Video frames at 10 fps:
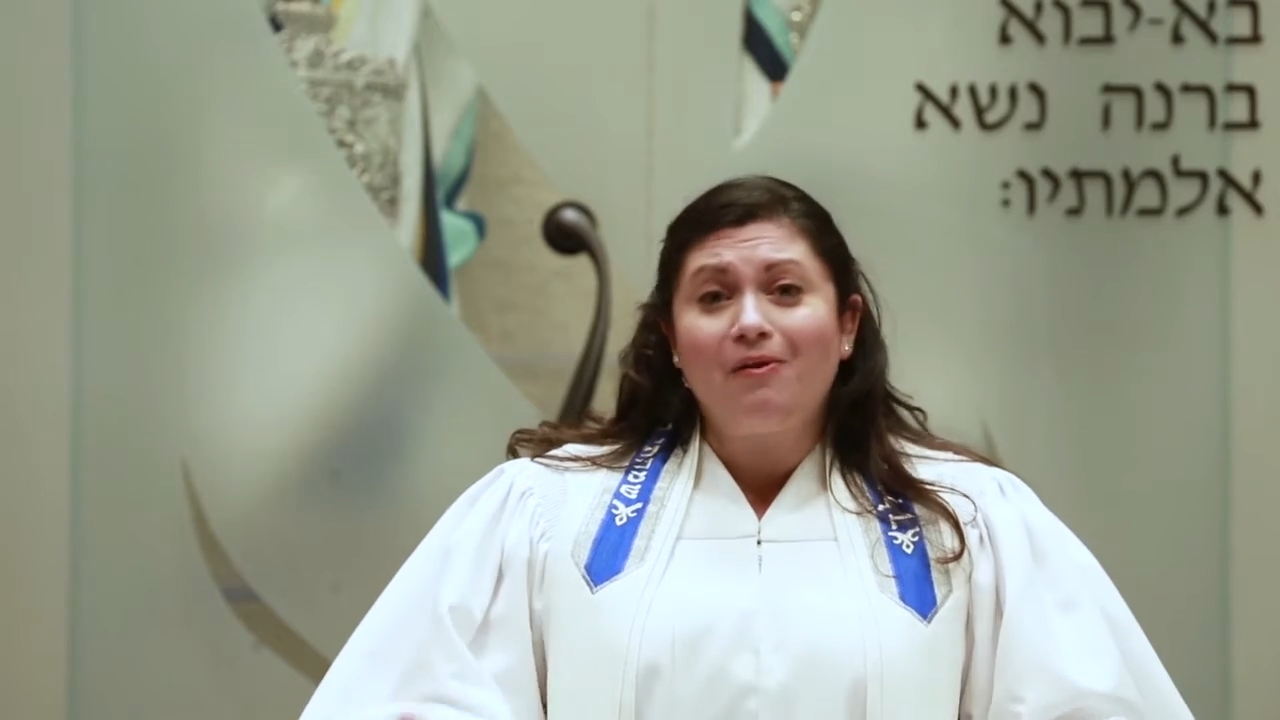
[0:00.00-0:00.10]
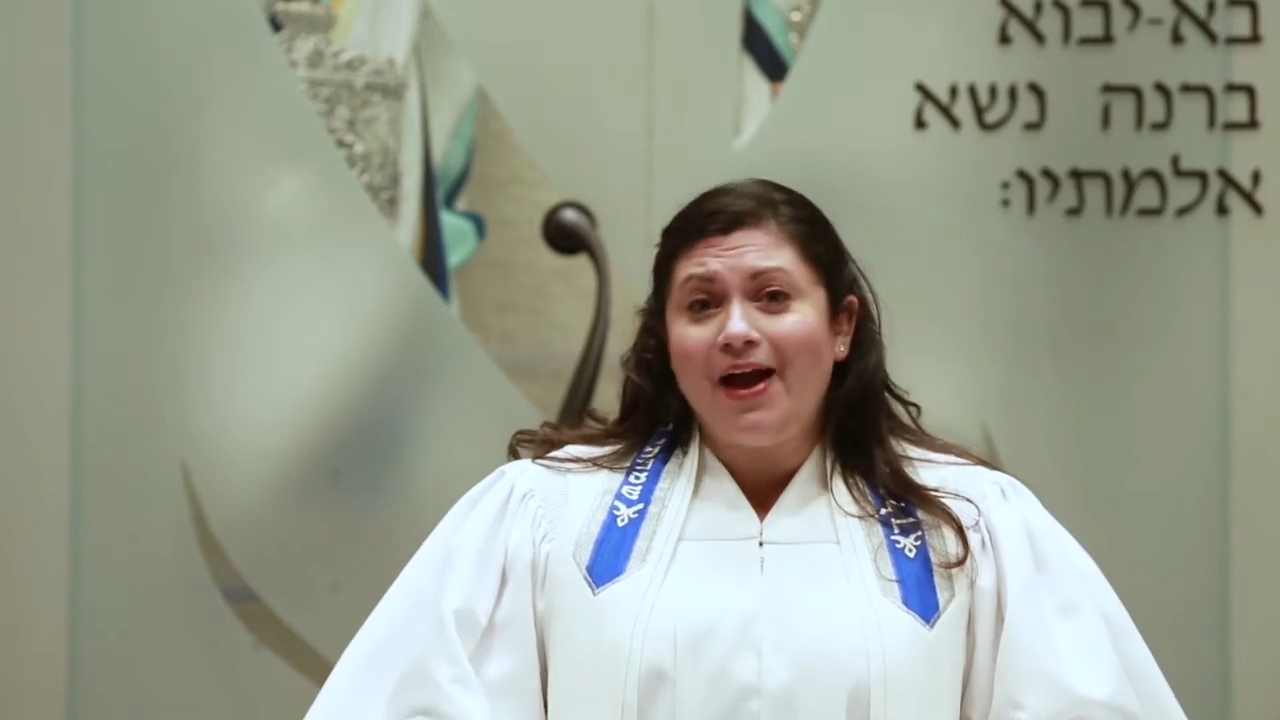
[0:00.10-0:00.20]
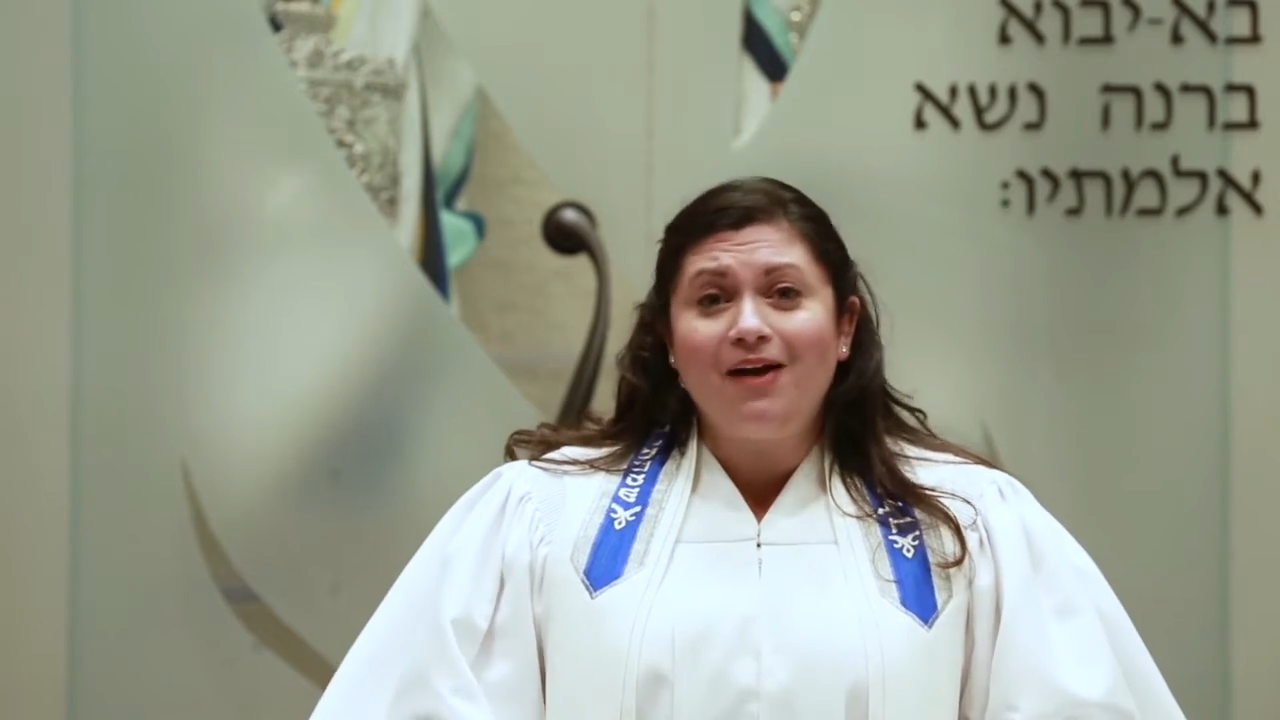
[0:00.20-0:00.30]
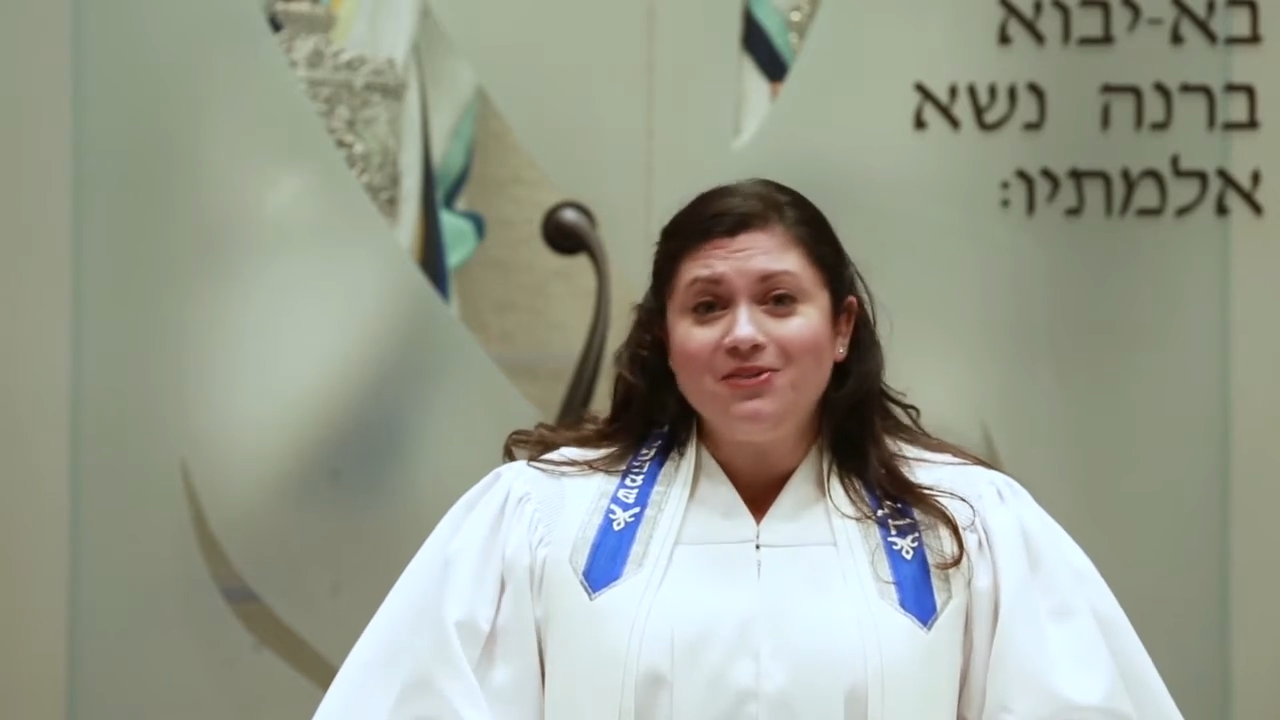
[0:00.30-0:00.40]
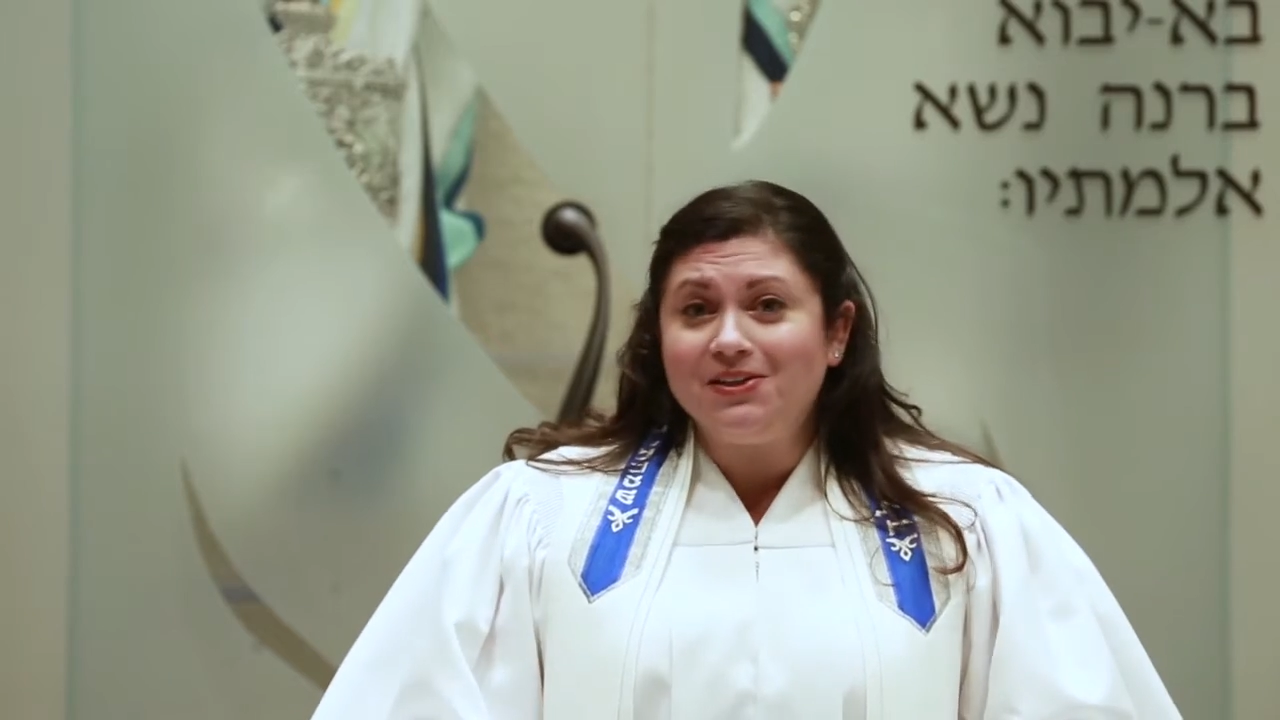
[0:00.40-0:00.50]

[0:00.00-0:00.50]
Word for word: around